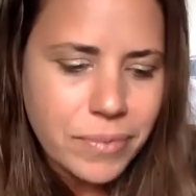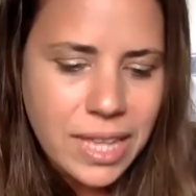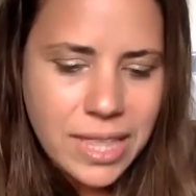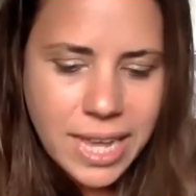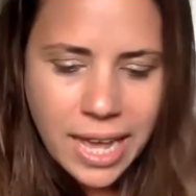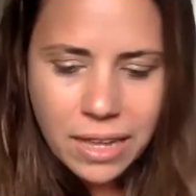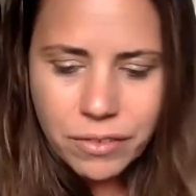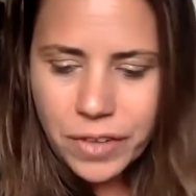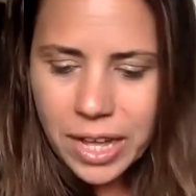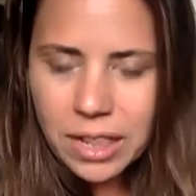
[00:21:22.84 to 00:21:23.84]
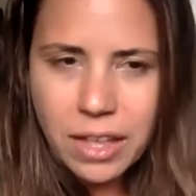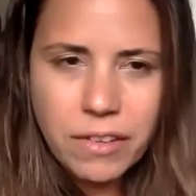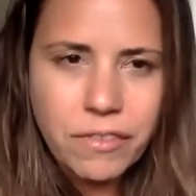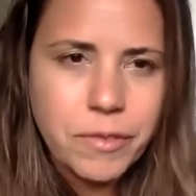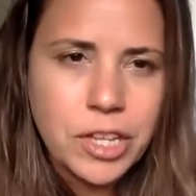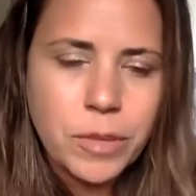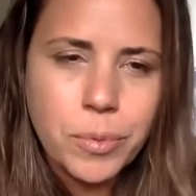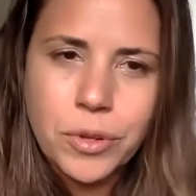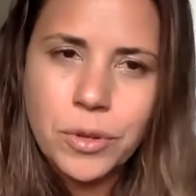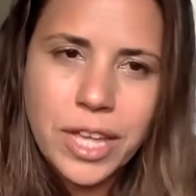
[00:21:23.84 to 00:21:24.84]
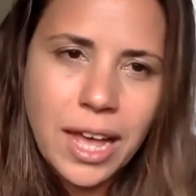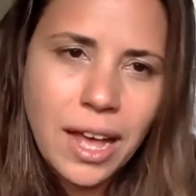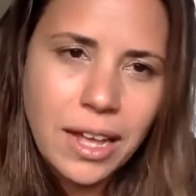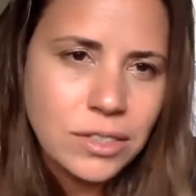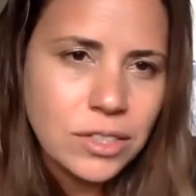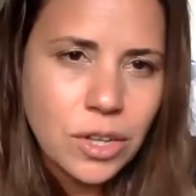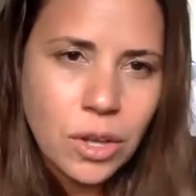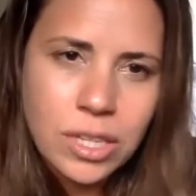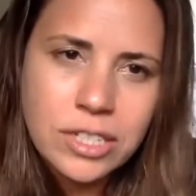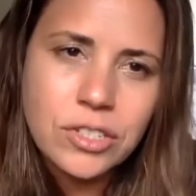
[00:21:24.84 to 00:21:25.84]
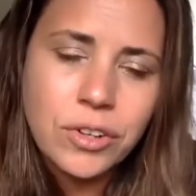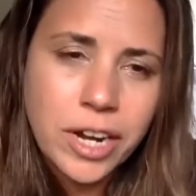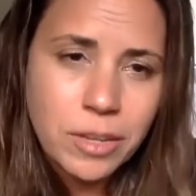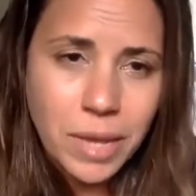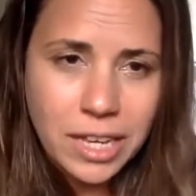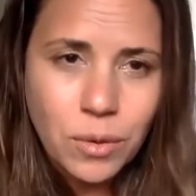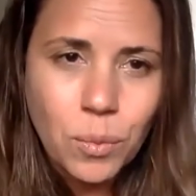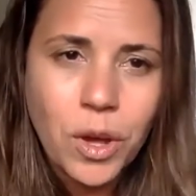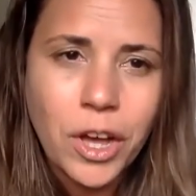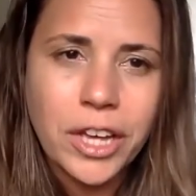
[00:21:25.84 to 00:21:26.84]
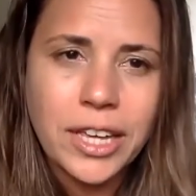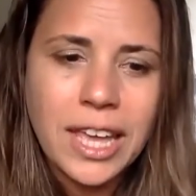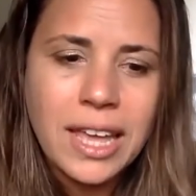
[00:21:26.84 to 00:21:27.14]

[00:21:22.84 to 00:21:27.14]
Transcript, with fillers: the AFL have, you know, put all their heart and soul into trying to make it work.